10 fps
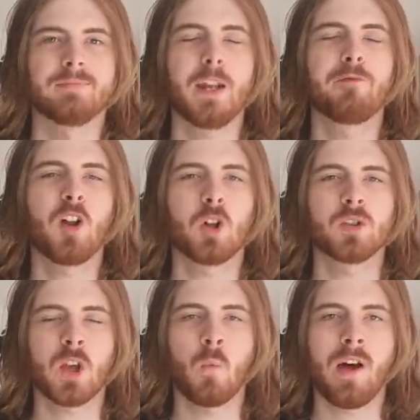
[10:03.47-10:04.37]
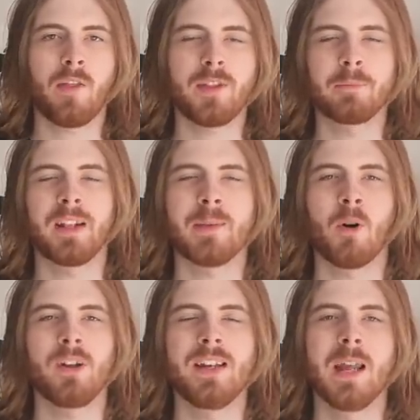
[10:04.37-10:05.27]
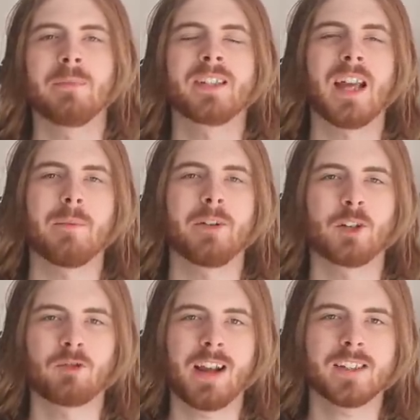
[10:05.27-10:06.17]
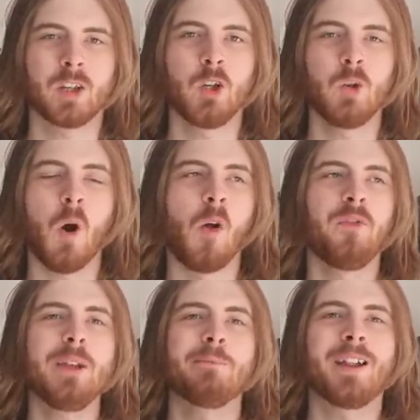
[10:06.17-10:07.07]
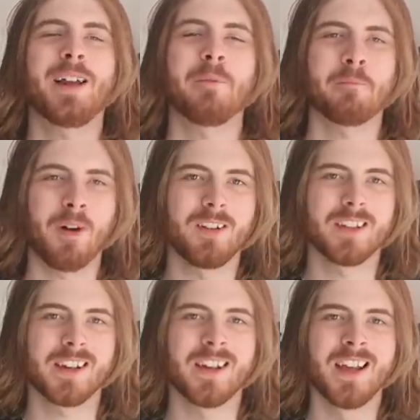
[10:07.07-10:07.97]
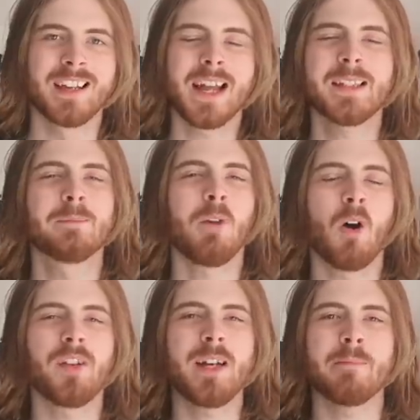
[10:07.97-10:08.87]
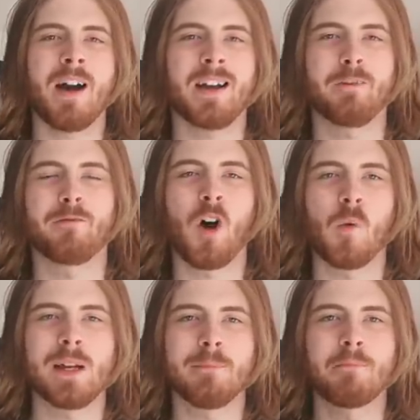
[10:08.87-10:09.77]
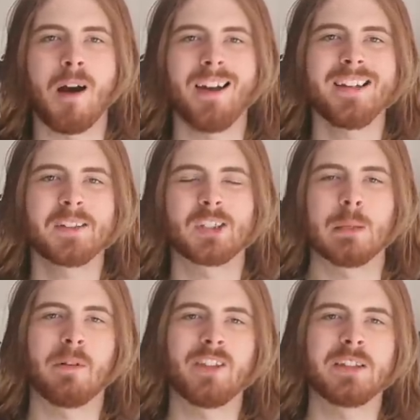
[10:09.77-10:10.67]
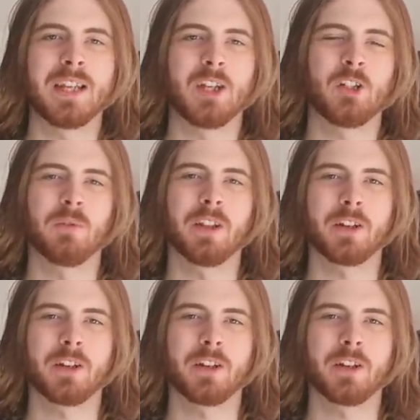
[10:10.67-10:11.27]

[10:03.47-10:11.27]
It follows a wealthy playboy named Simon Kress, who, on the planet Balder, gets more than he bargained for when he buys some of the titular